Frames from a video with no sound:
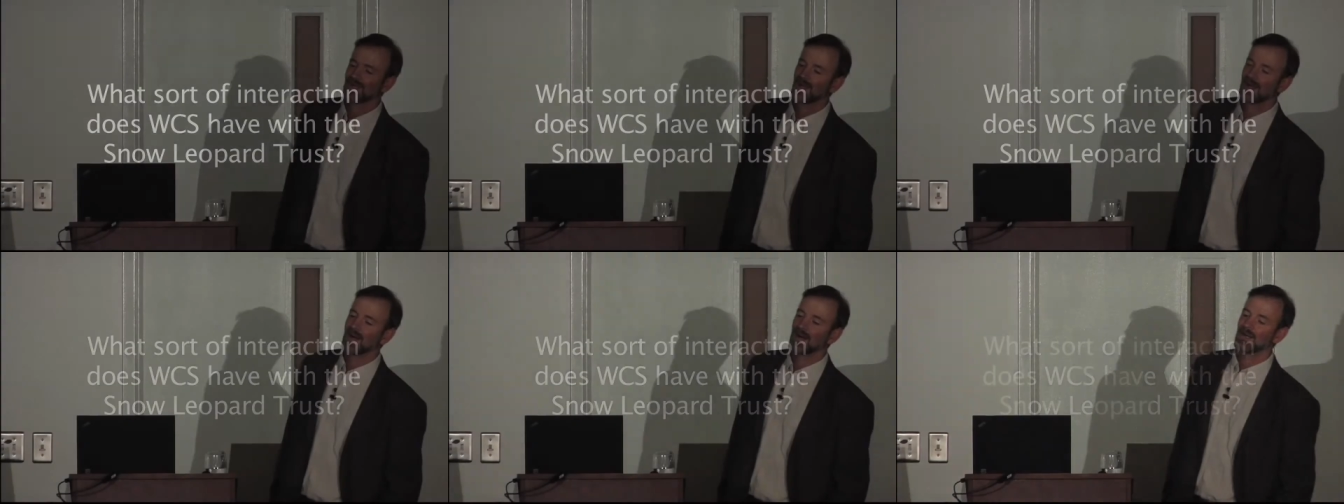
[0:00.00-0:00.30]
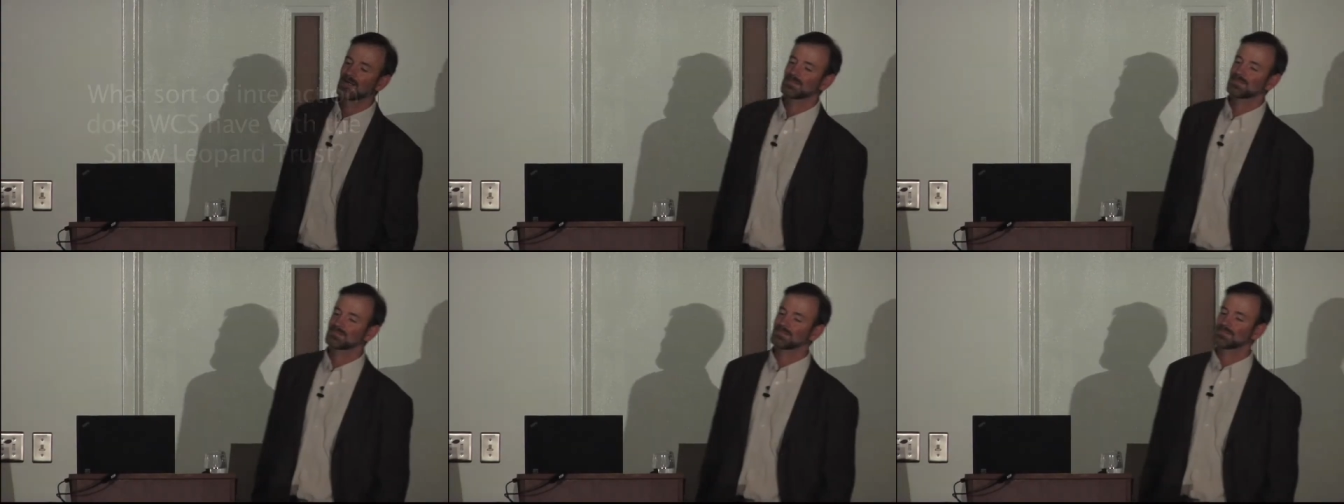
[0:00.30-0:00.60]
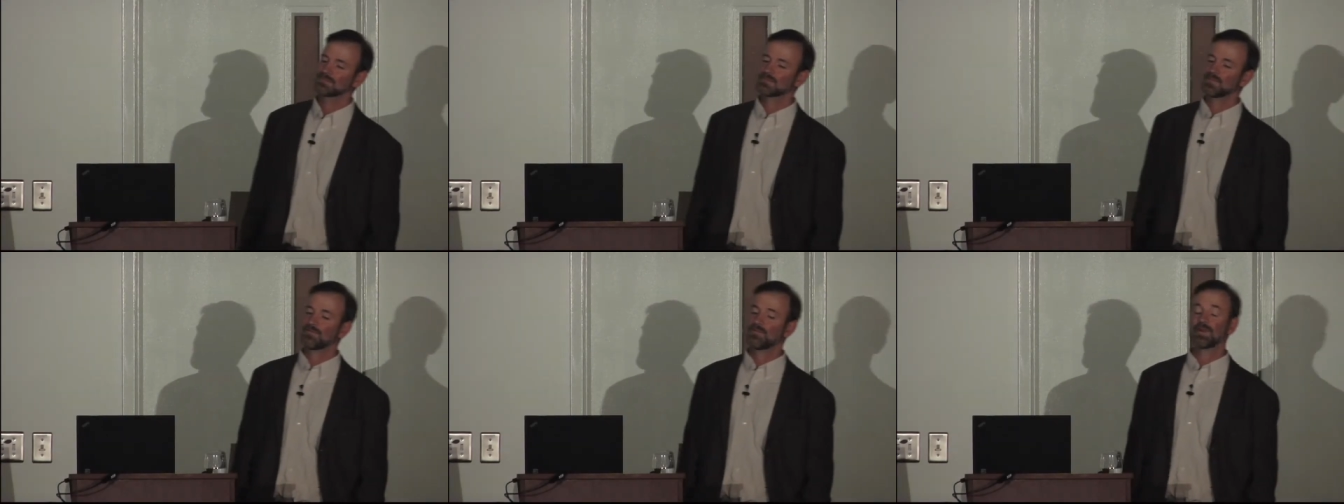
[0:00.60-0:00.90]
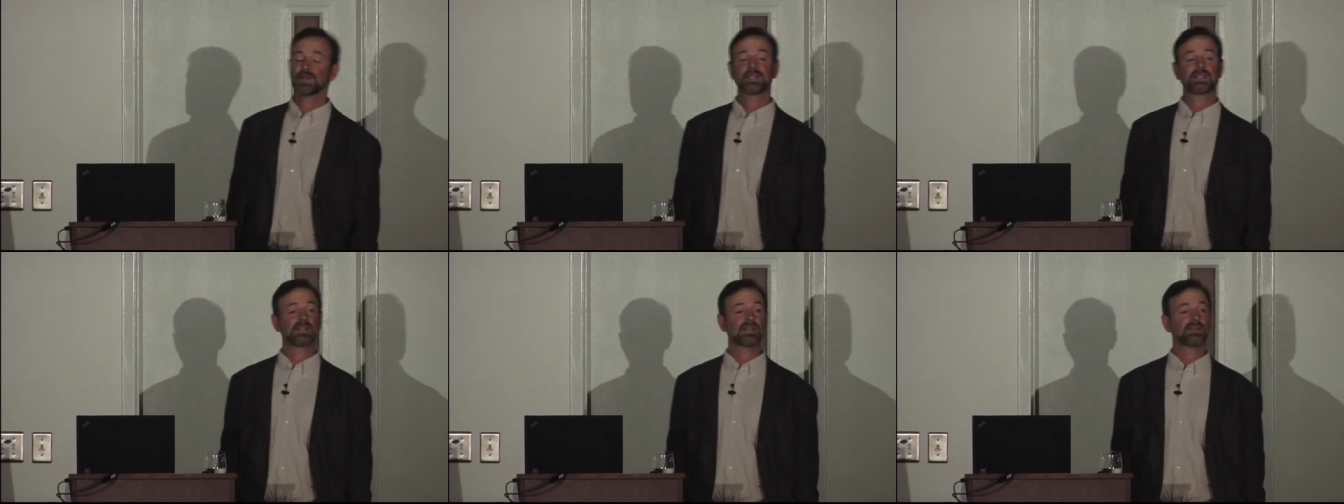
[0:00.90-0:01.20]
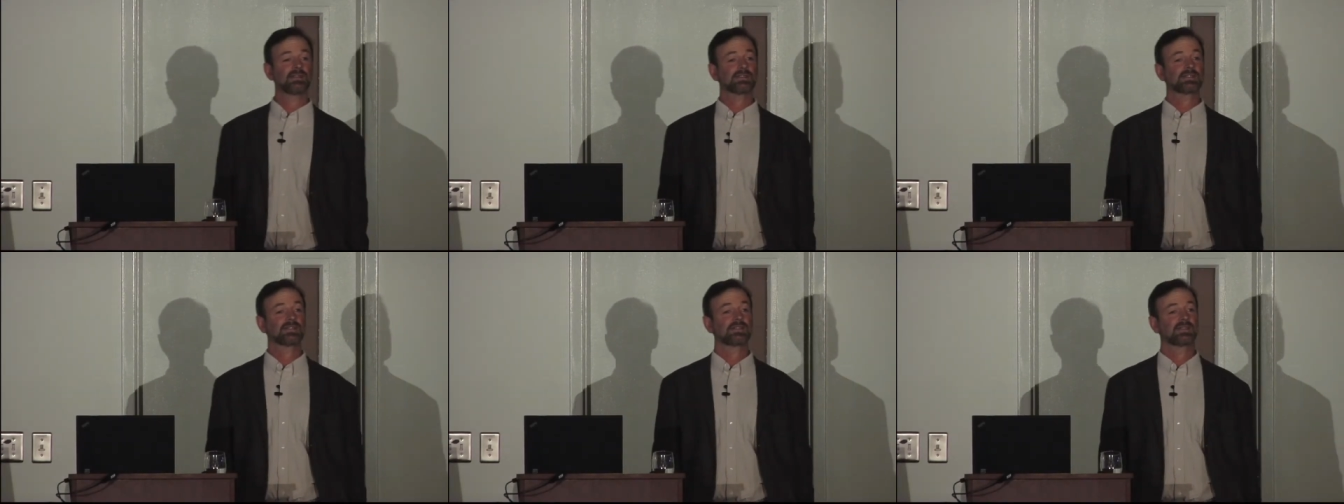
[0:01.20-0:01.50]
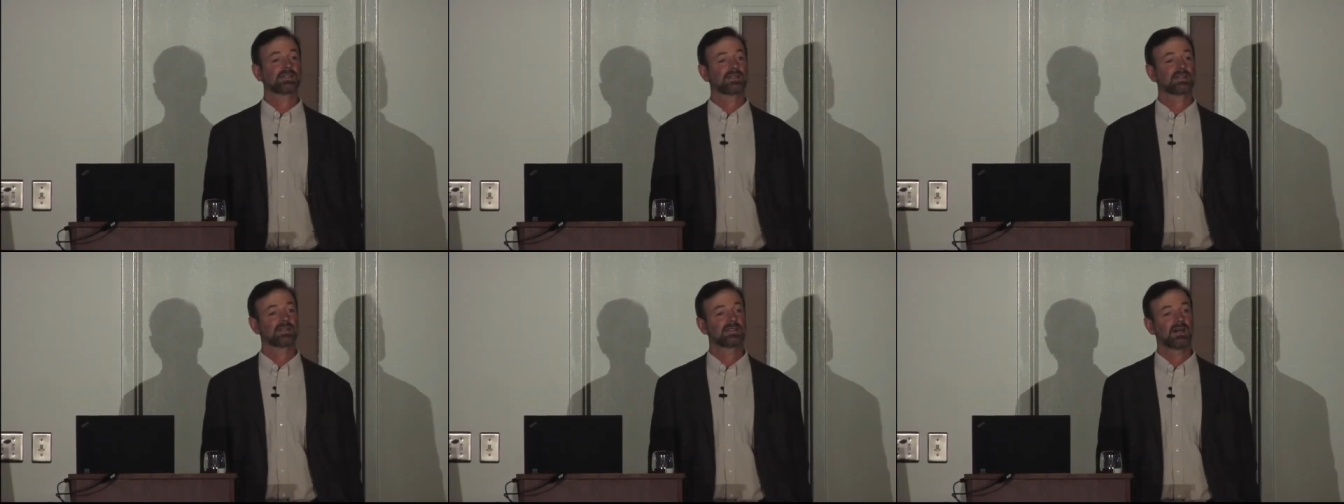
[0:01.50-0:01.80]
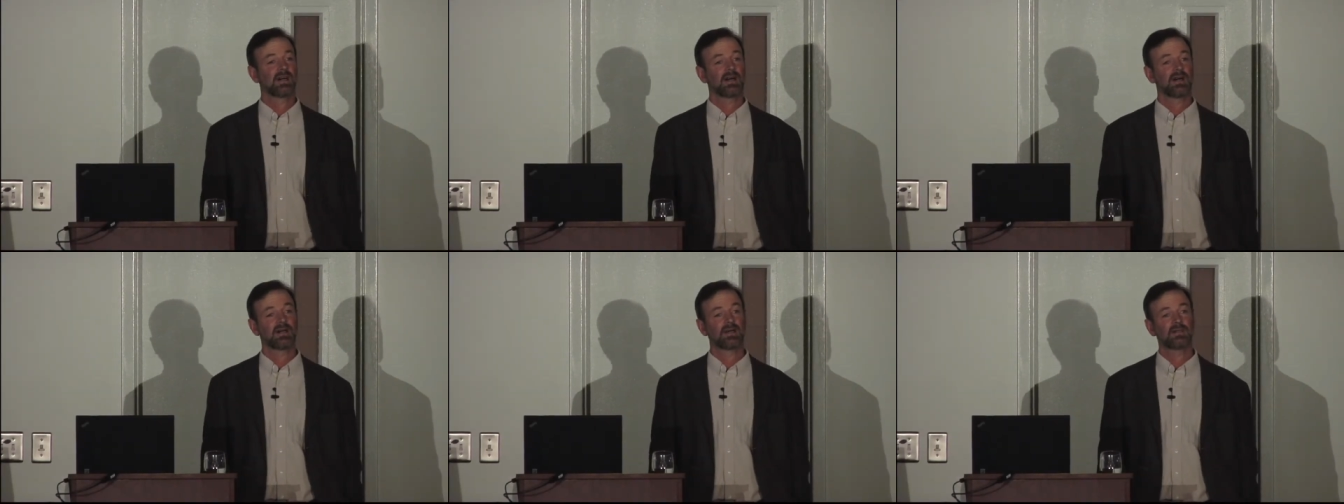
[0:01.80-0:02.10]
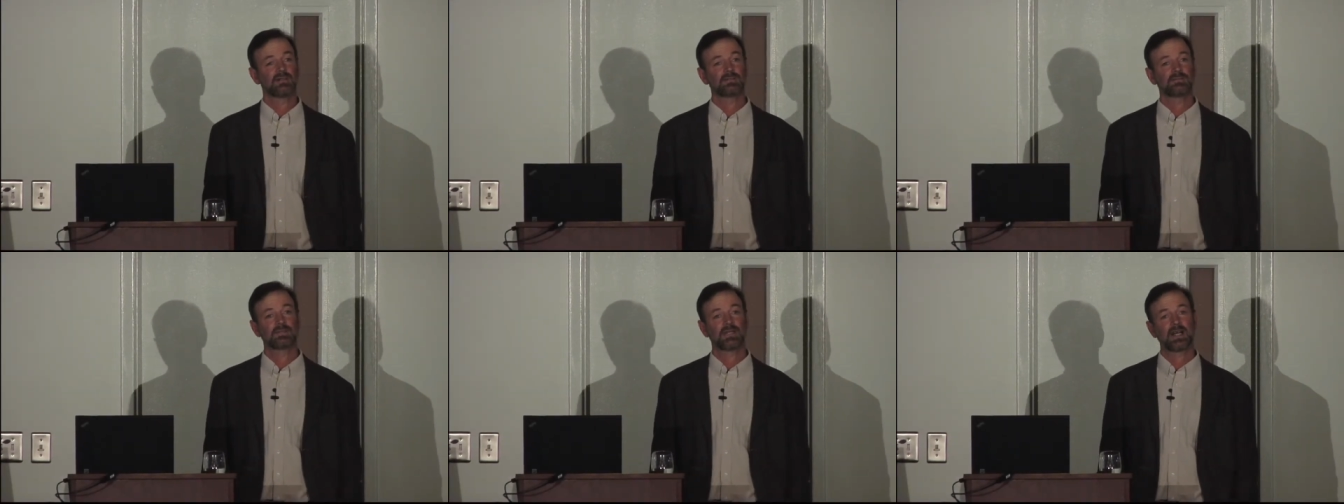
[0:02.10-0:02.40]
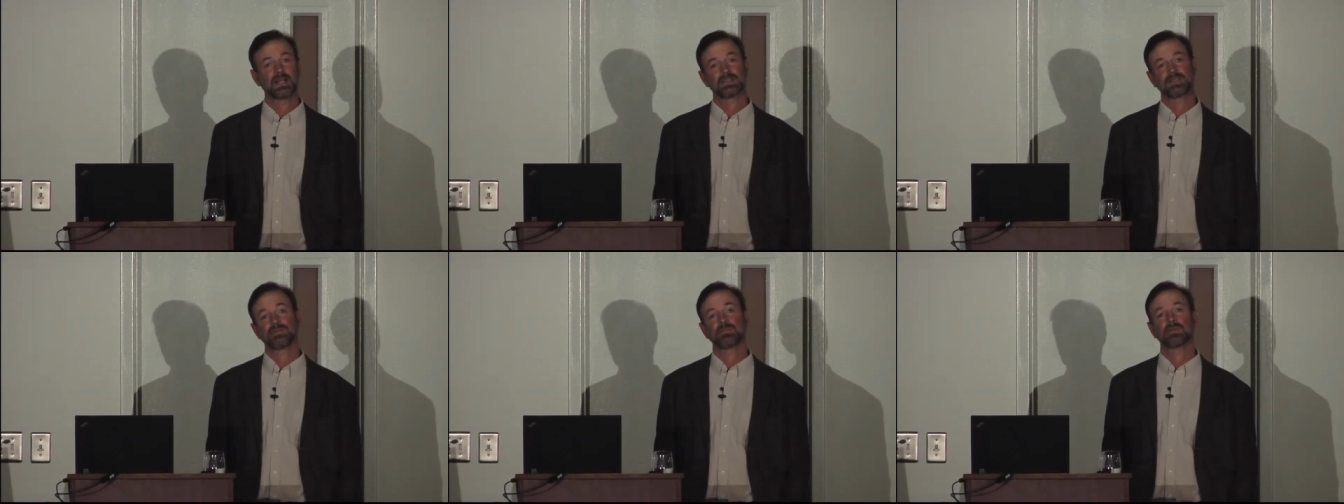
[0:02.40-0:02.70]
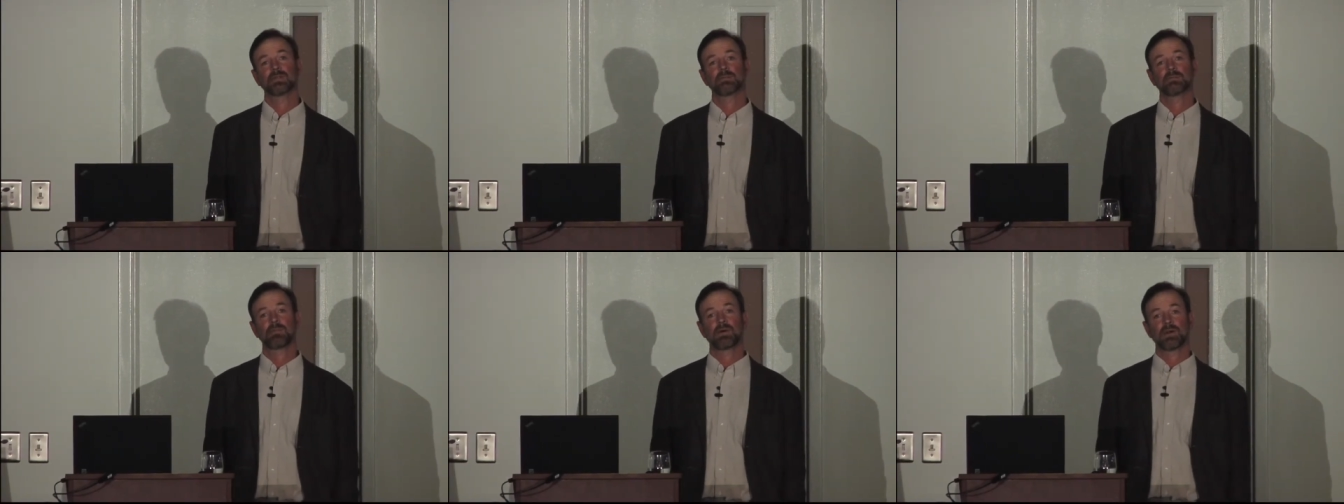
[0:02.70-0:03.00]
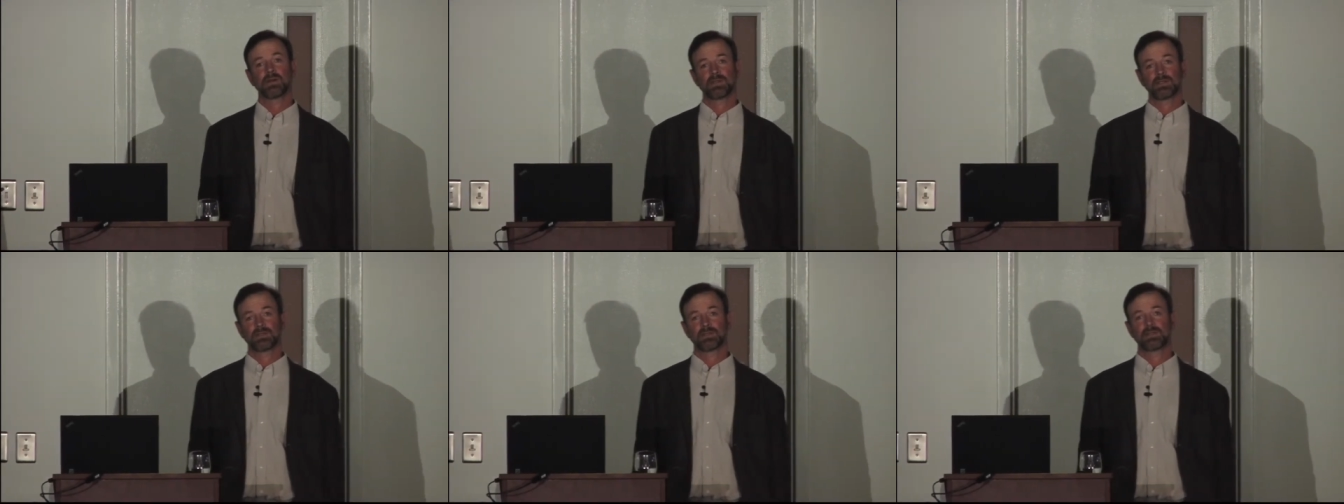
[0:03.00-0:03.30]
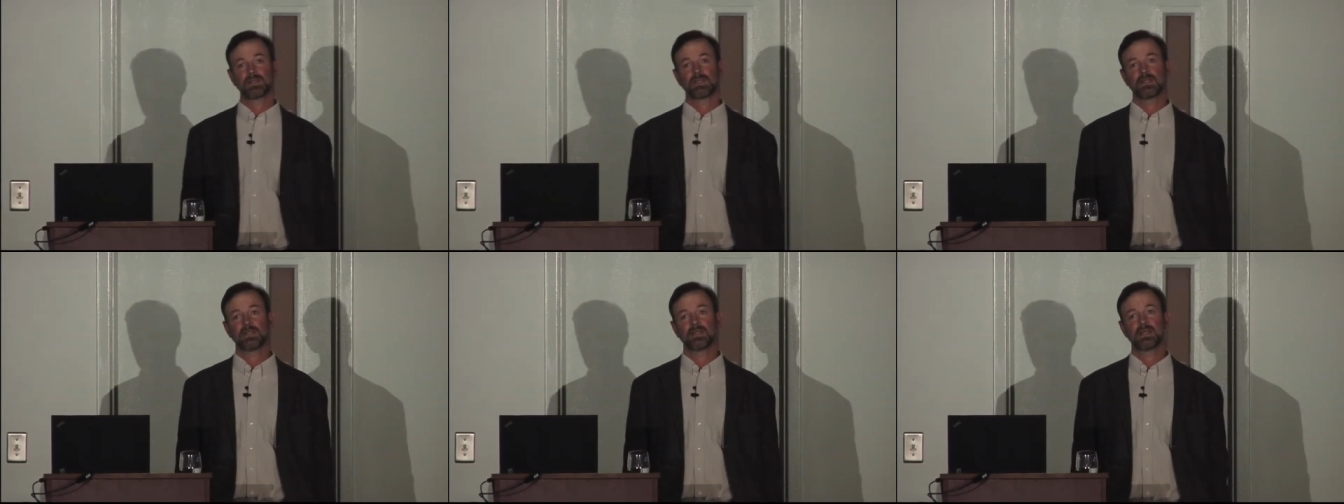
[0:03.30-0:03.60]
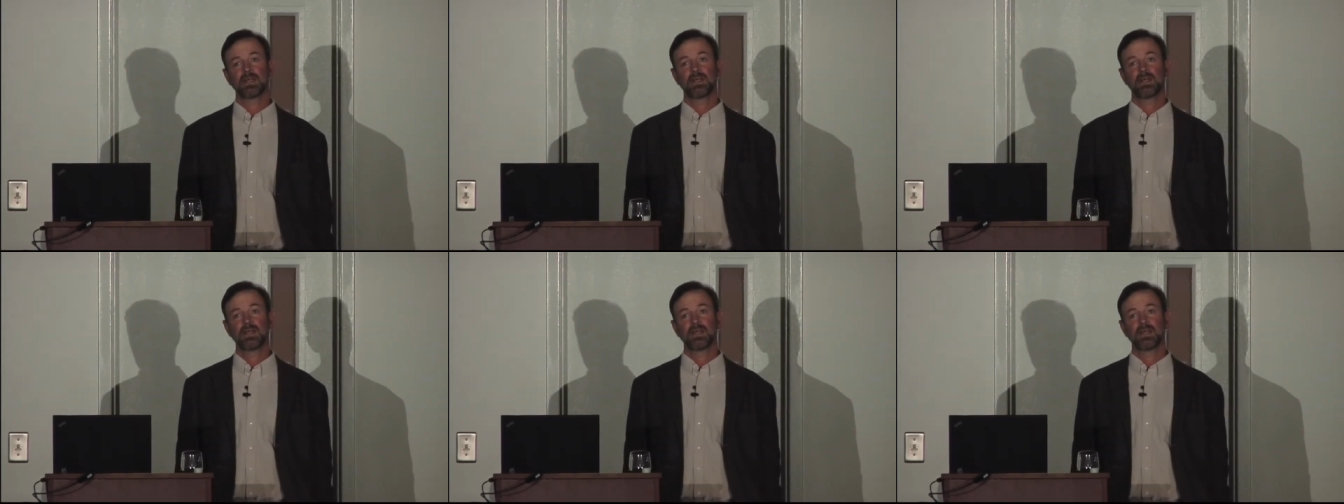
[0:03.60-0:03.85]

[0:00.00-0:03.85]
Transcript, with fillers: Um, very close. Um, actually, we're partnering